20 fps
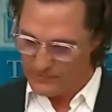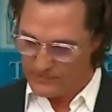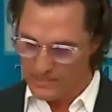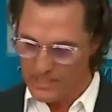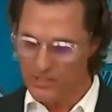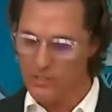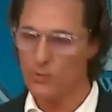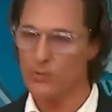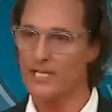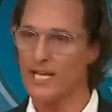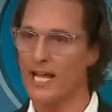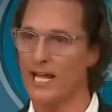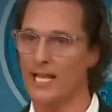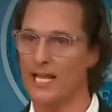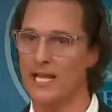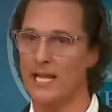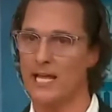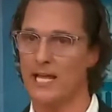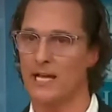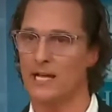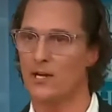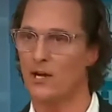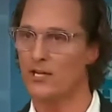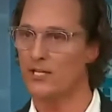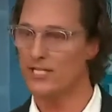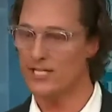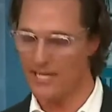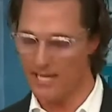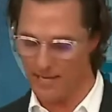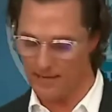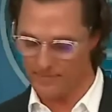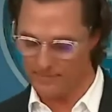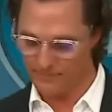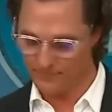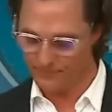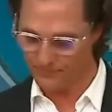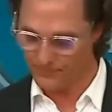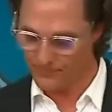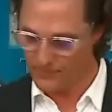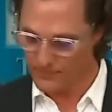Then there was Ellie Garcia,
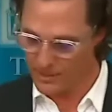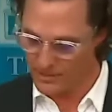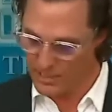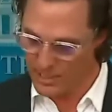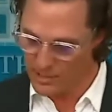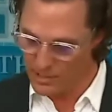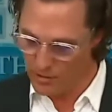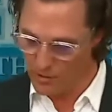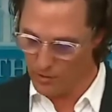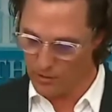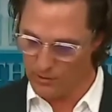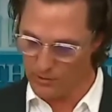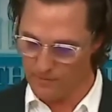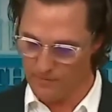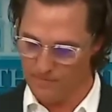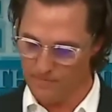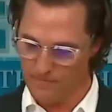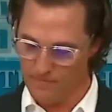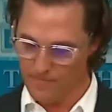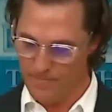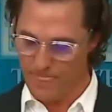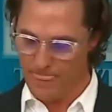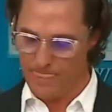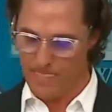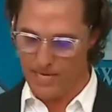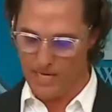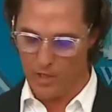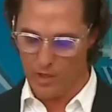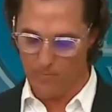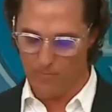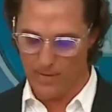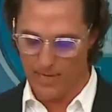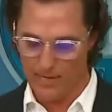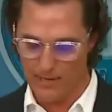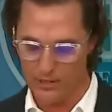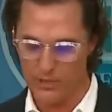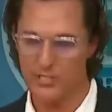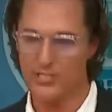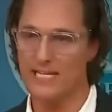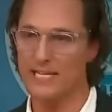a 10-year-old, and her
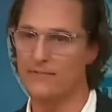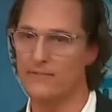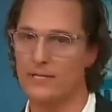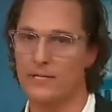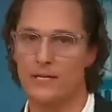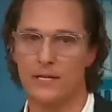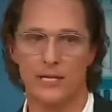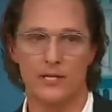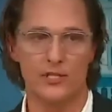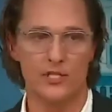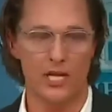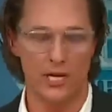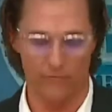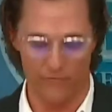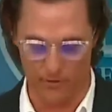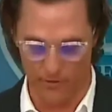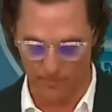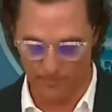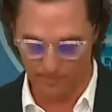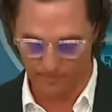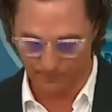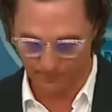parents, Stephen and Jennifer.